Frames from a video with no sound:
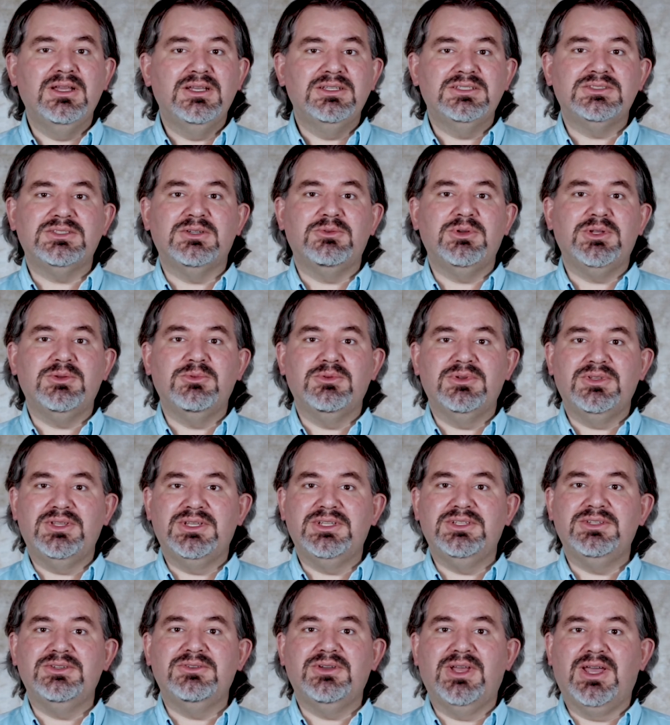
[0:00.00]
So we really
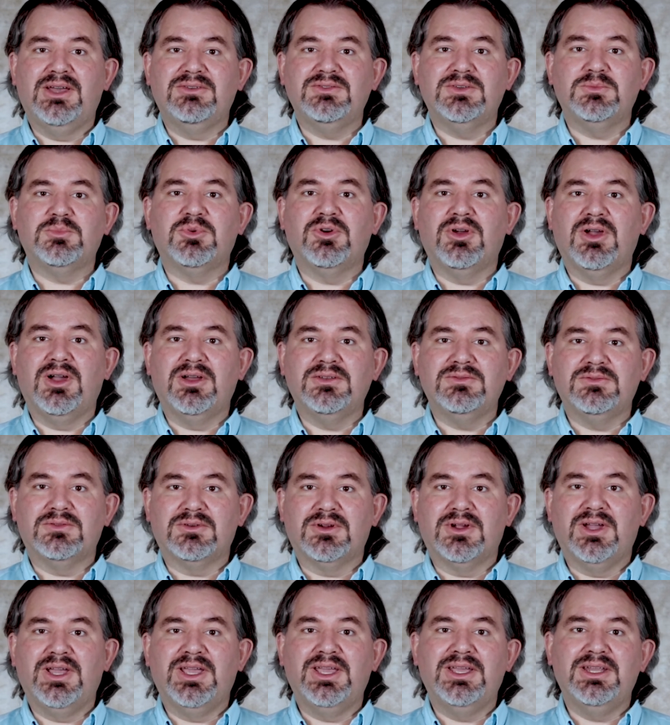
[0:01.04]
do have a broad
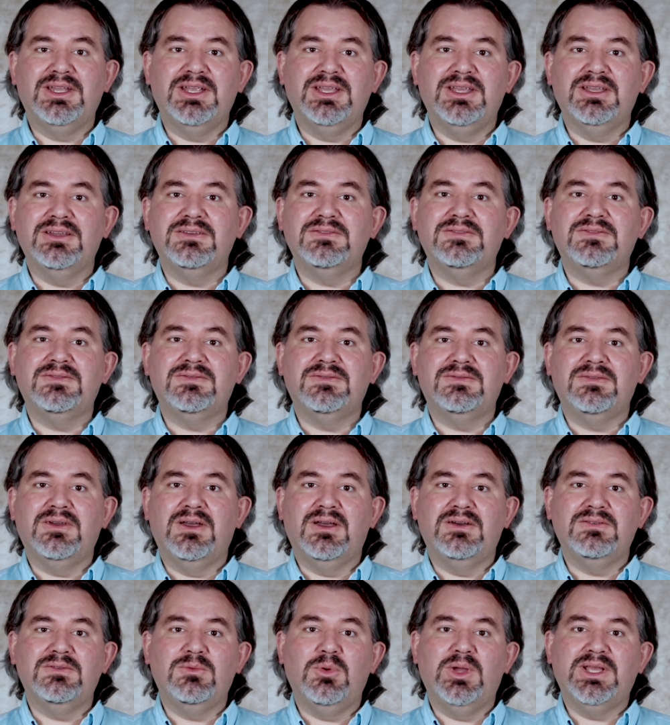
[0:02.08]
variety
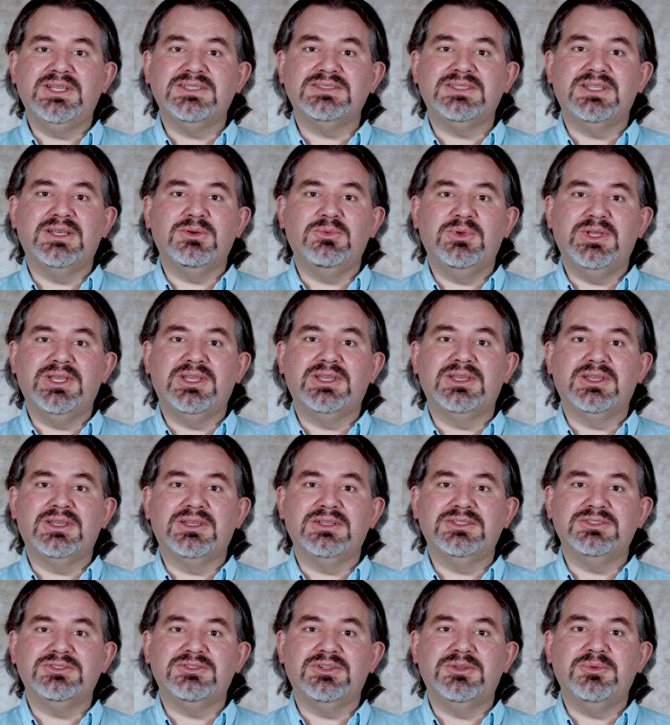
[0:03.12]
of ways that we can
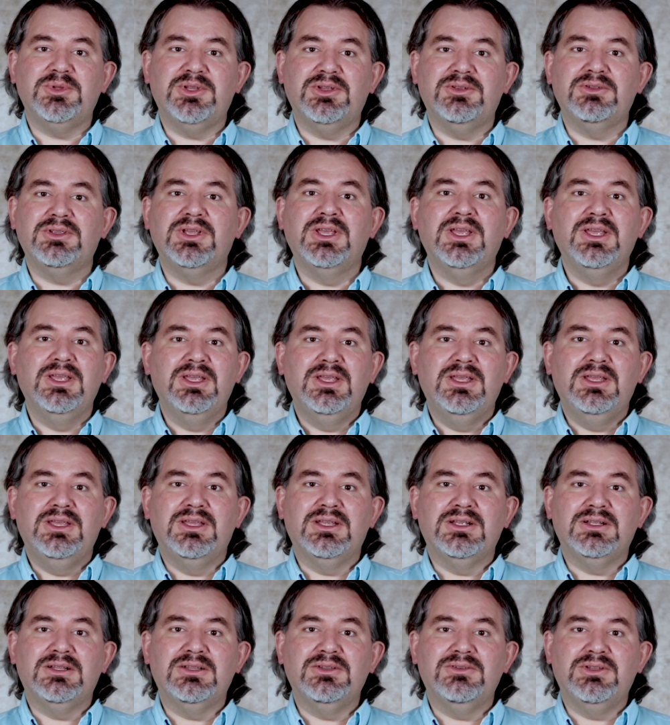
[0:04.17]
contribute,
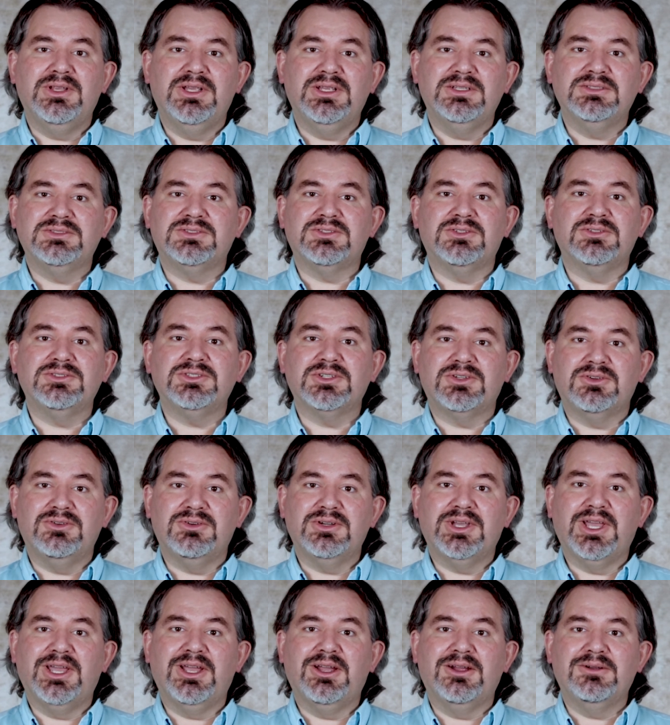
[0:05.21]
including surgical
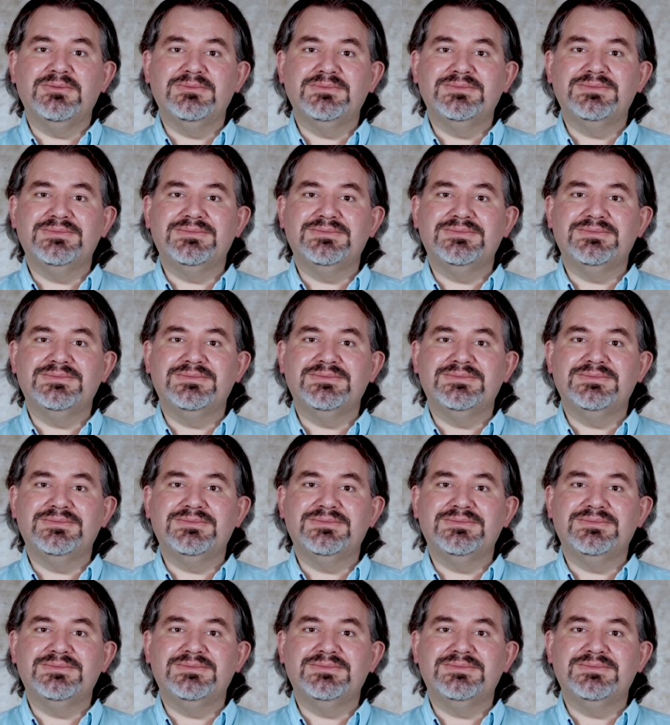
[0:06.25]
care.